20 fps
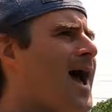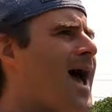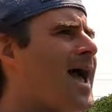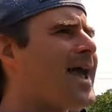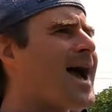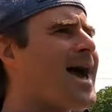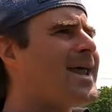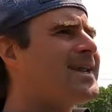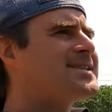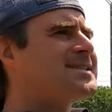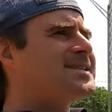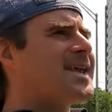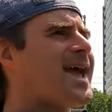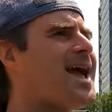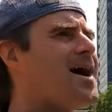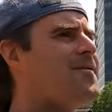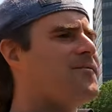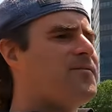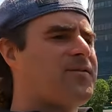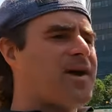I gotta say,
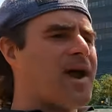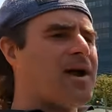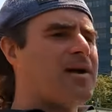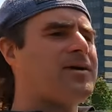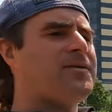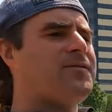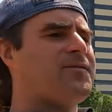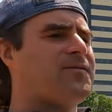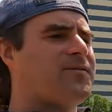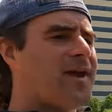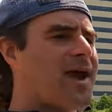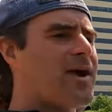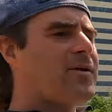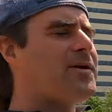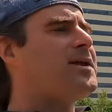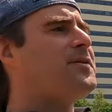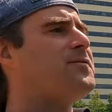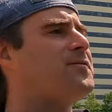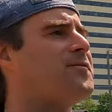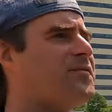I'm very,
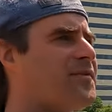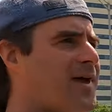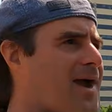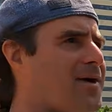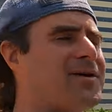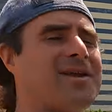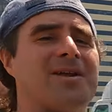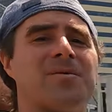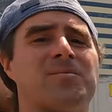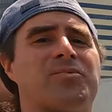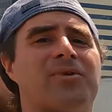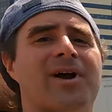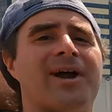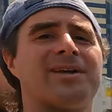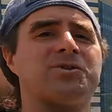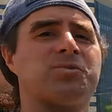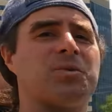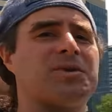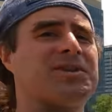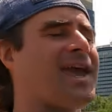very, very
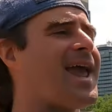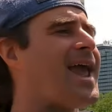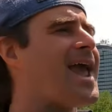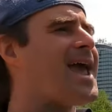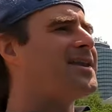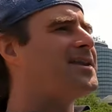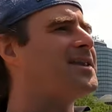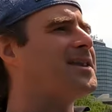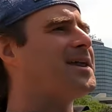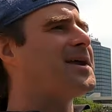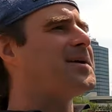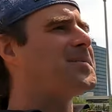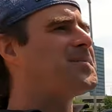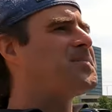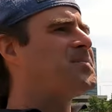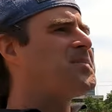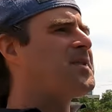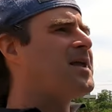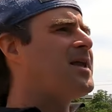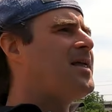impressed with the handling,
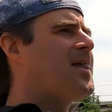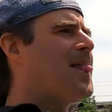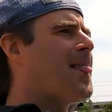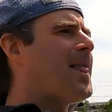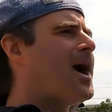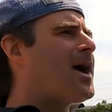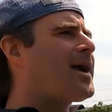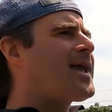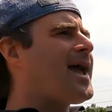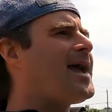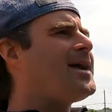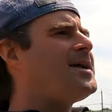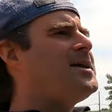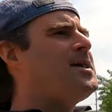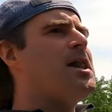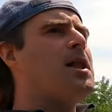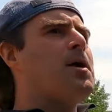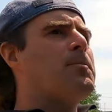okay?